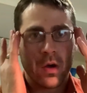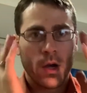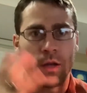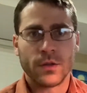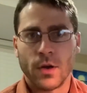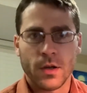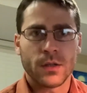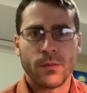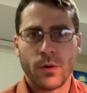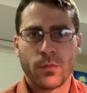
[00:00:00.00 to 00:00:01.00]
I talked
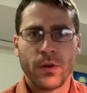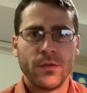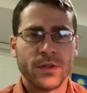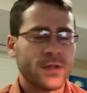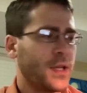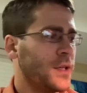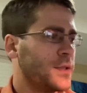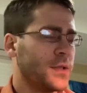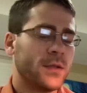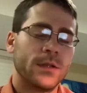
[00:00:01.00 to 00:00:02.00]
about previous
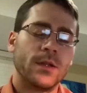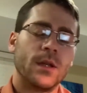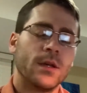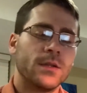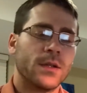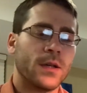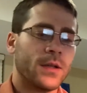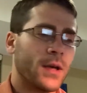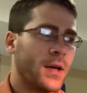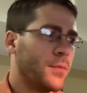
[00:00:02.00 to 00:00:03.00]
tastings and things like
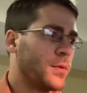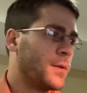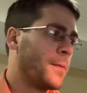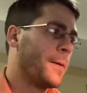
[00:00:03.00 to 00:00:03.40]
that, but